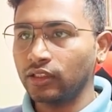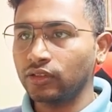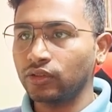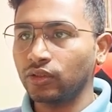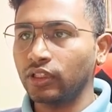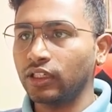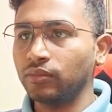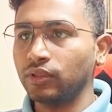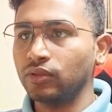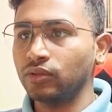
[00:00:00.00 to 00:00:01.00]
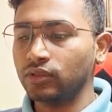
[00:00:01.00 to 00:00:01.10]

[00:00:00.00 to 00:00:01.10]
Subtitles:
So let me do